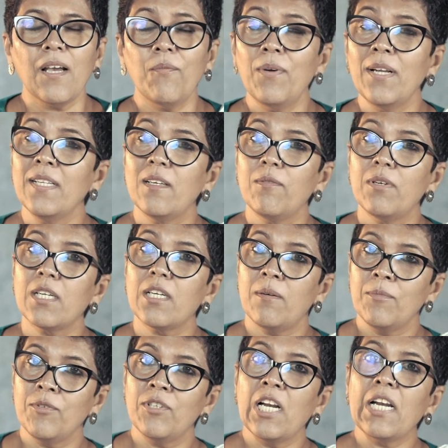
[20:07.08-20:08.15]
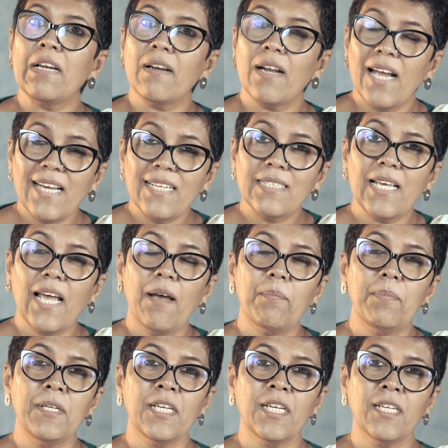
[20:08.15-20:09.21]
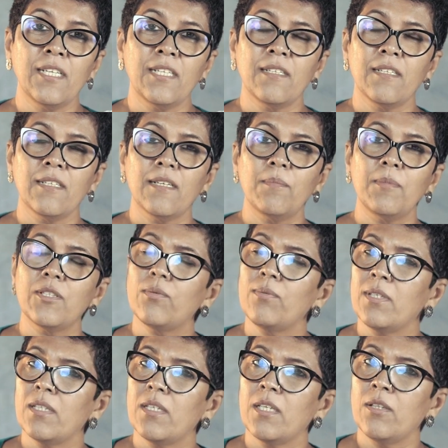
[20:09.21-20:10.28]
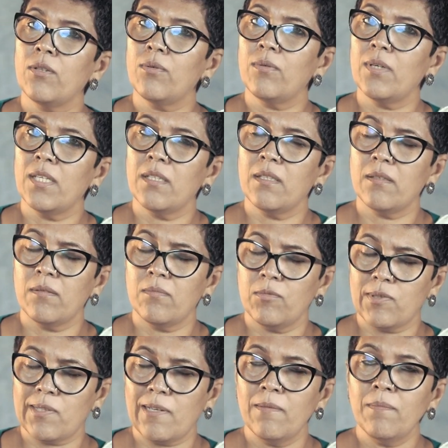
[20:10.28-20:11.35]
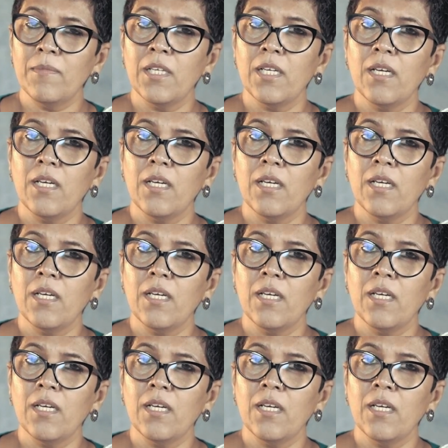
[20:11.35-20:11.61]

when there were communal riots happening in India between the Hindu and the Muslim,